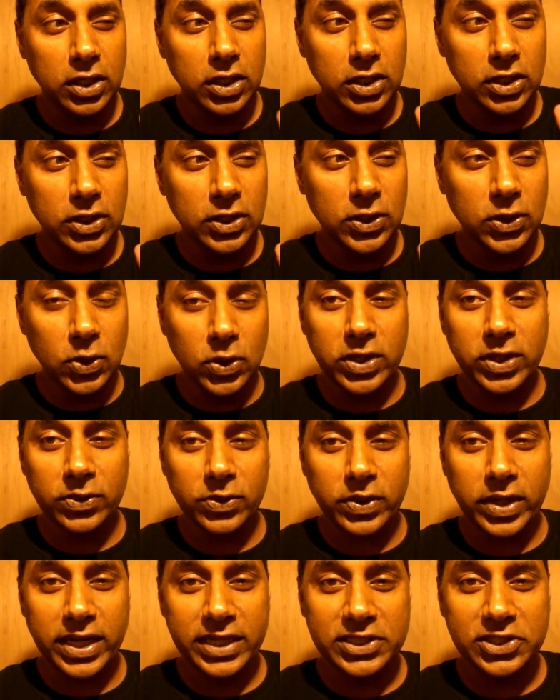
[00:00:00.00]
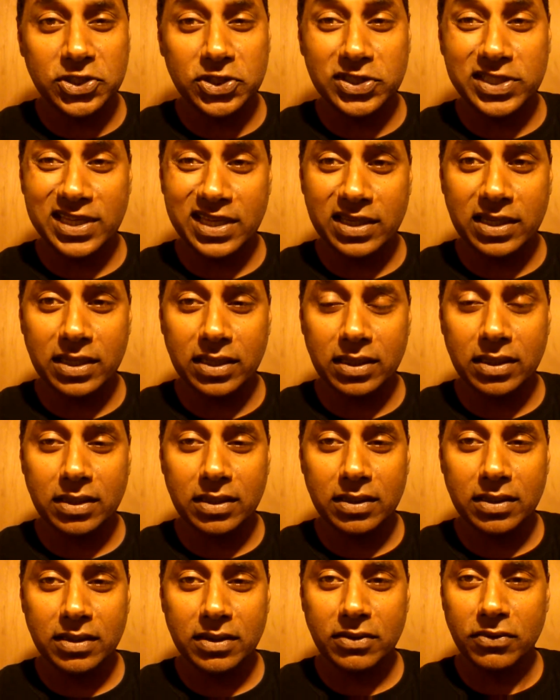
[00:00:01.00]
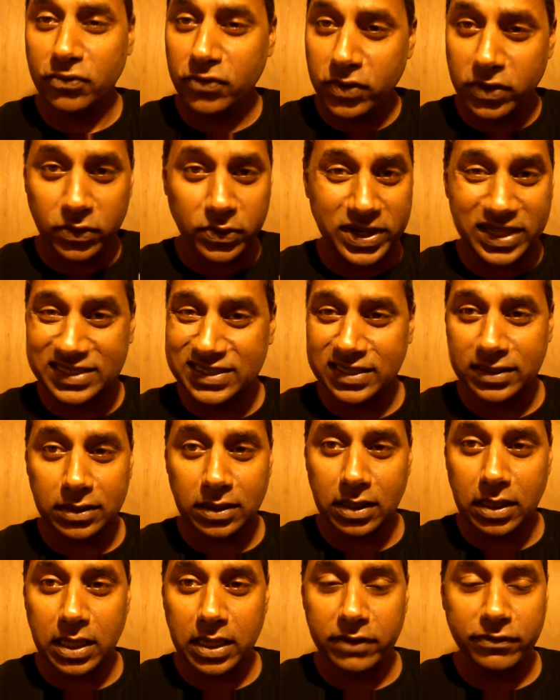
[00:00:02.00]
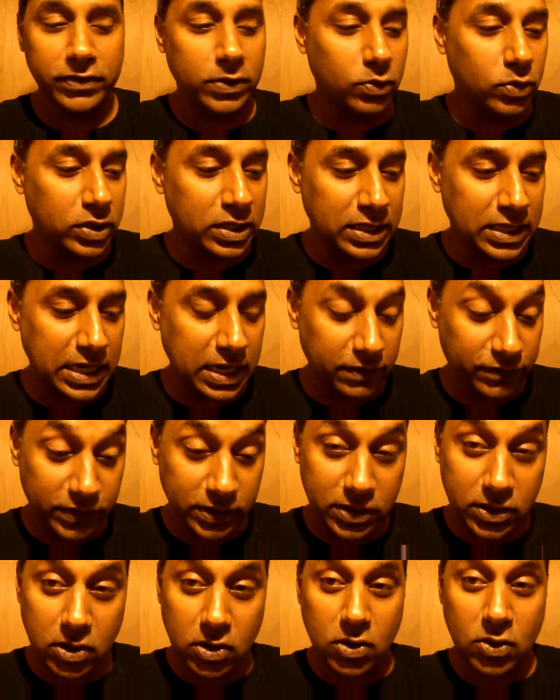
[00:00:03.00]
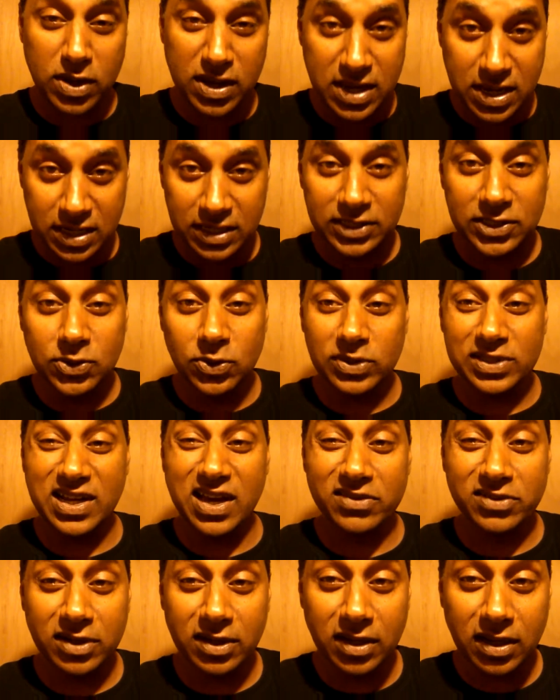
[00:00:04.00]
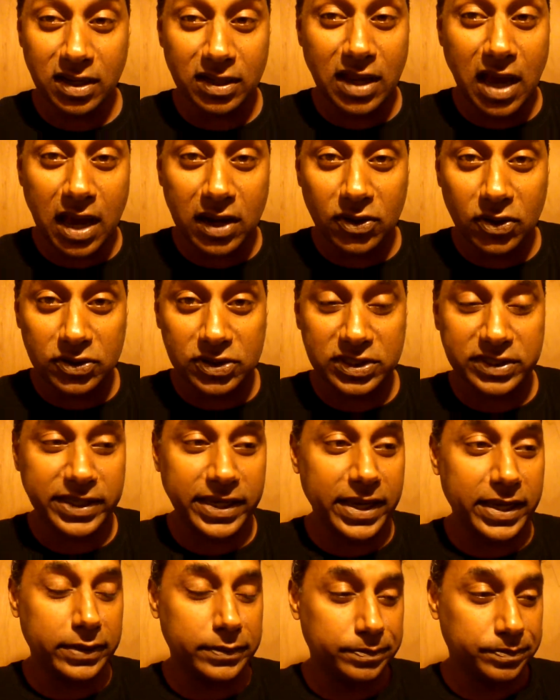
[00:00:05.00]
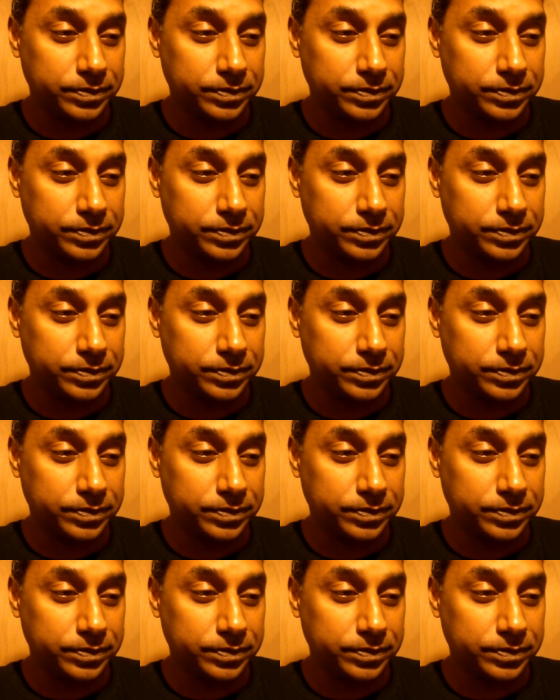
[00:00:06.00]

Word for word: you can write your ticket for the rest of your life. You wouldn't have to go to another lotto stand.